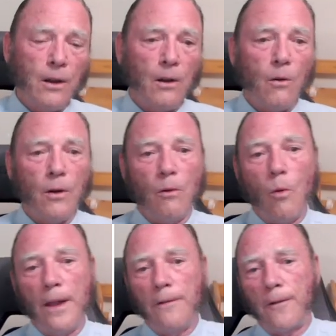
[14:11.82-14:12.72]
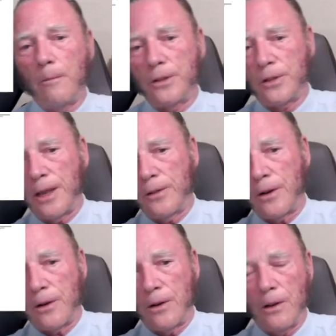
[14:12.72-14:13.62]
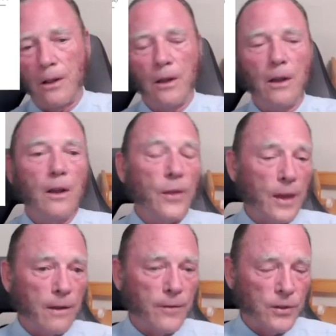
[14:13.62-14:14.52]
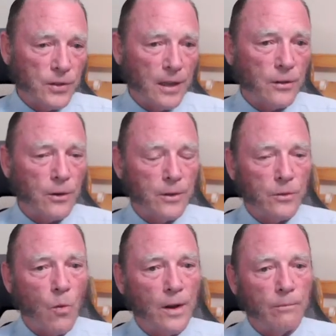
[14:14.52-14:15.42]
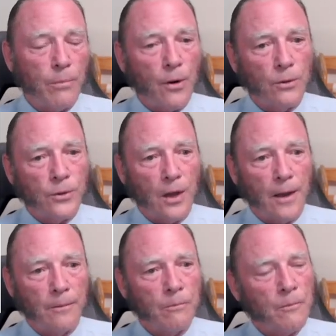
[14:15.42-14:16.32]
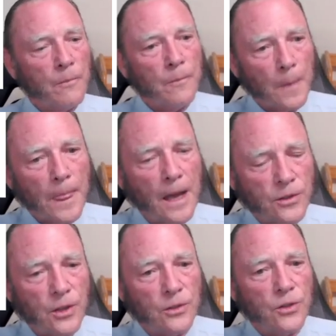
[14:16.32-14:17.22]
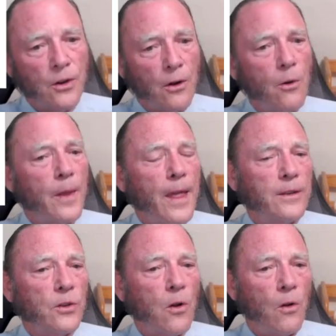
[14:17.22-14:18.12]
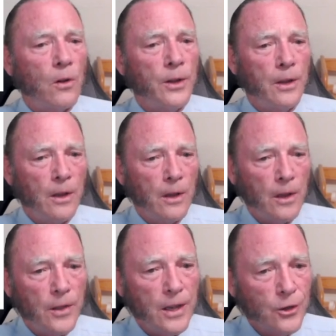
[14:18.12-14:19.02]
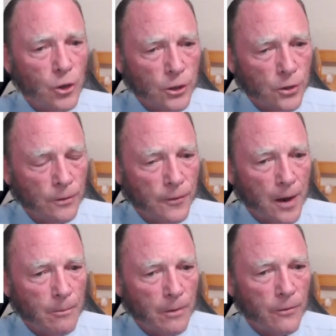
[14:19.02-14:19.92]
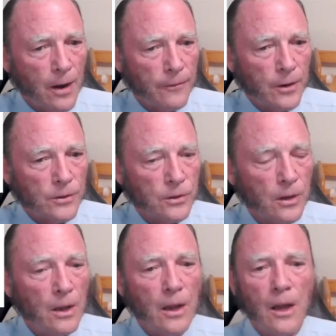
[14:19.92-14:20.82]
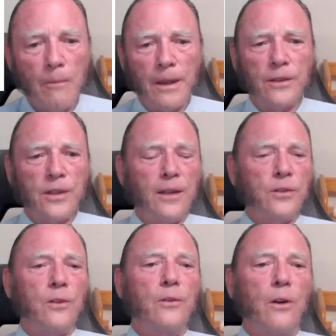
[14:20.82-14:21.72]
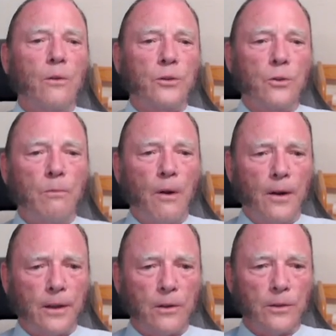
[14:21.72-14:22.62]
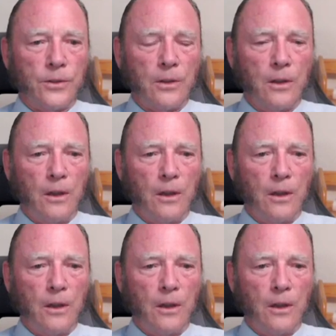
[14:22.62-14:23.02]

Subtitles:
or away from a center. Think of the center as one proton. That's at 0, and that's called the inertial frame of reference. Because as you know, two particles,